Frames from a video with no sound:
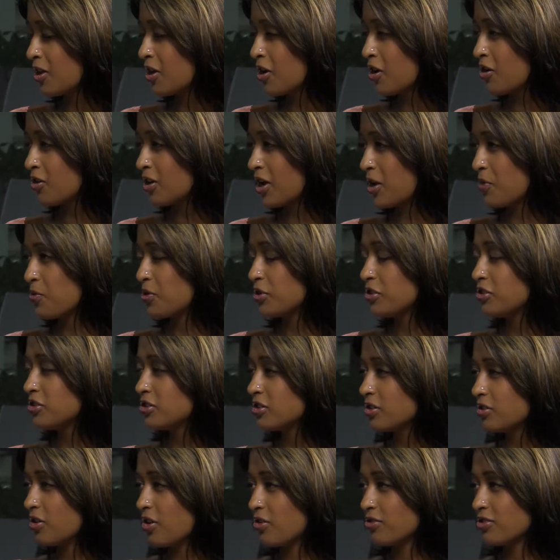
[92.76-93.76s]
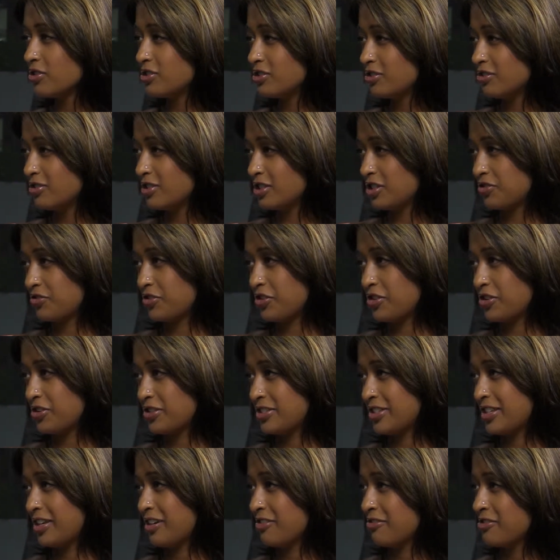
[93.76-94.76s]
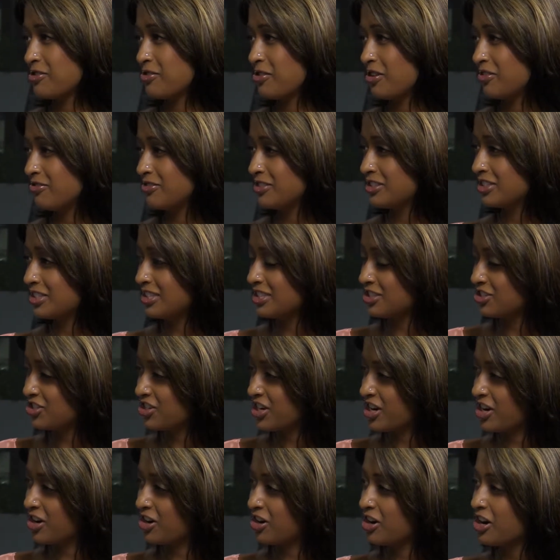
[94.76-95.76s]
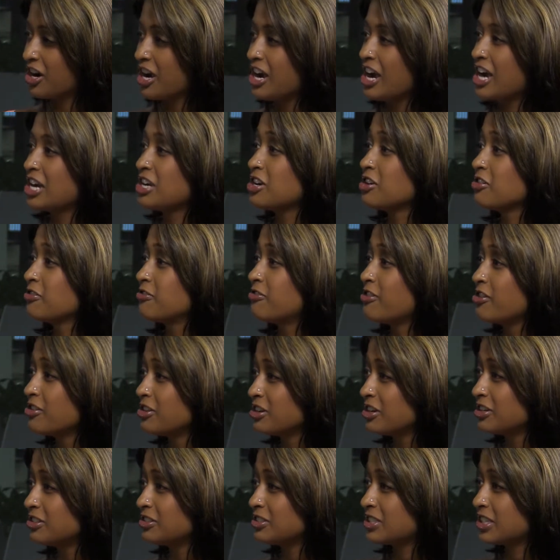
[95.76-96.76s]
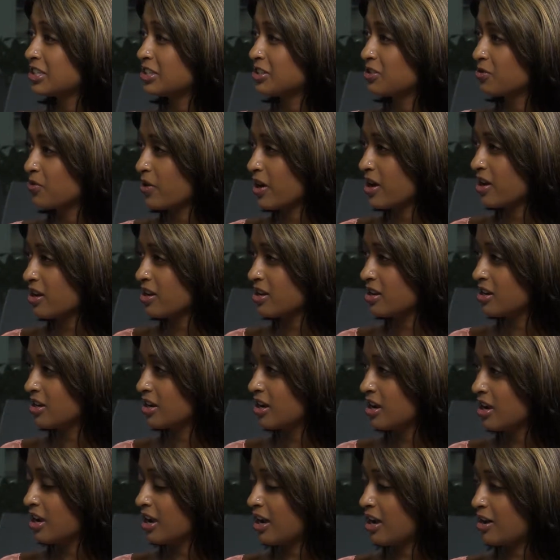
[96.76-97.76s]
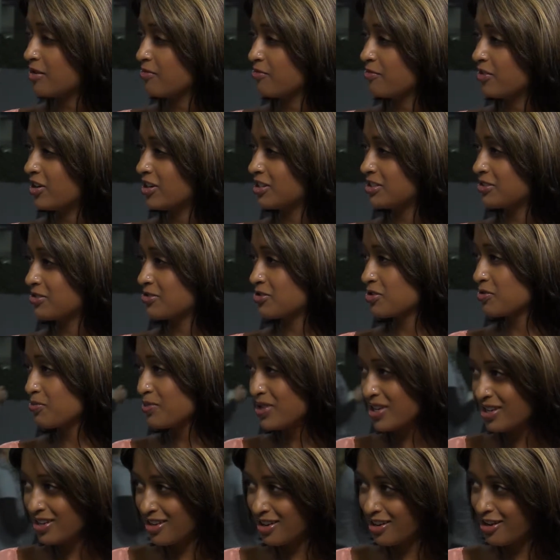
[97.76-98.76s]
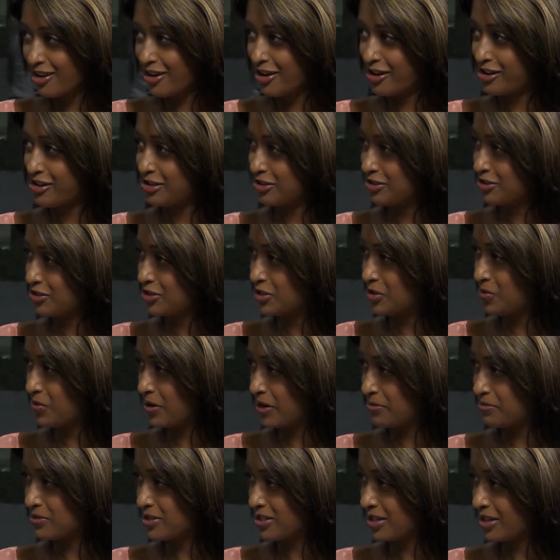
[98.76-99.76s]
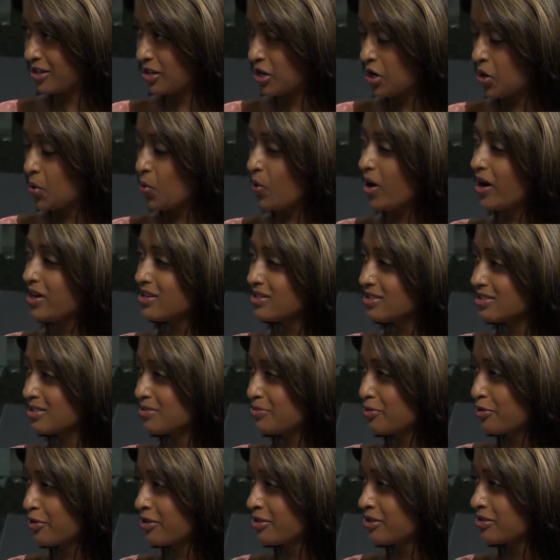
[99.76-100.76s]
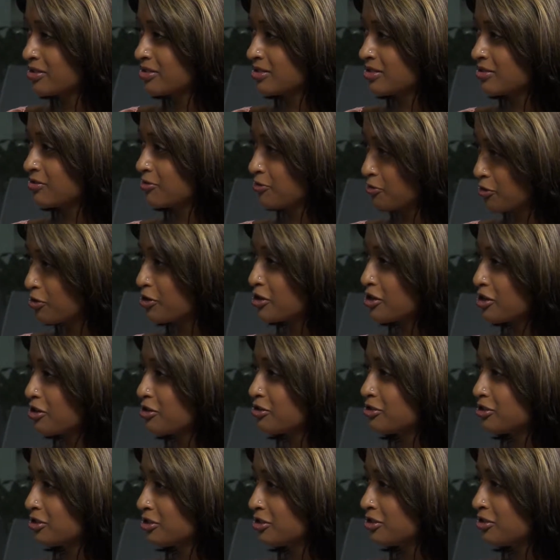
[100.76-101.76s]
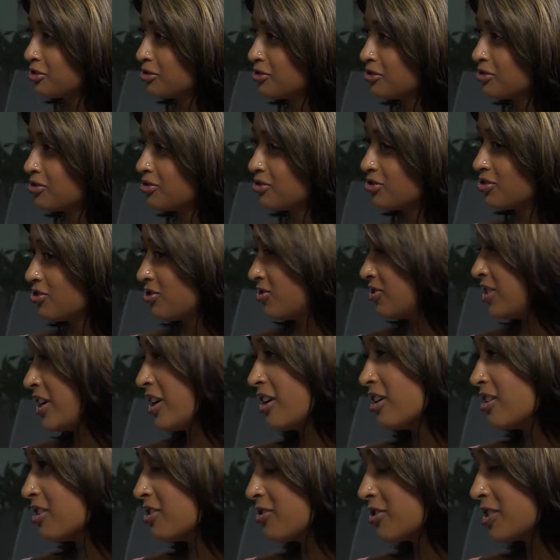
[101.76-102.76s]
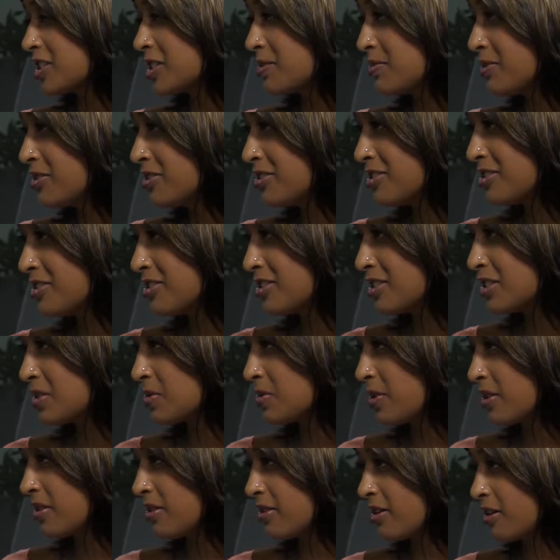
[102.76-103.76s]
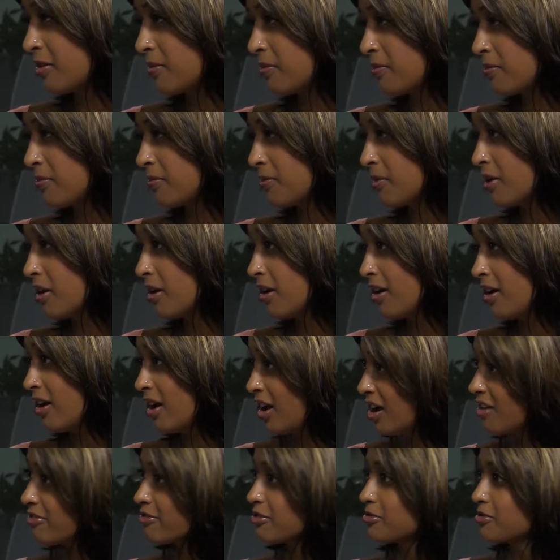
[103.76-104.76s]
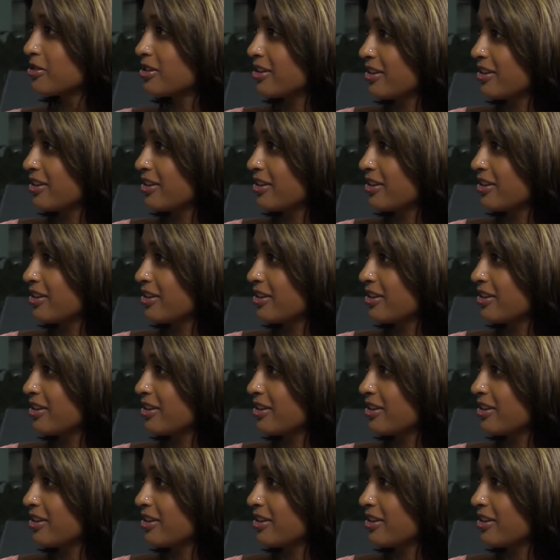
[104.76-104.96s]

Okay, well, you don't only do this for yourself. You obviously share your photos and your writing via social media and on your website. Why is it important for you to share your experiences with everyone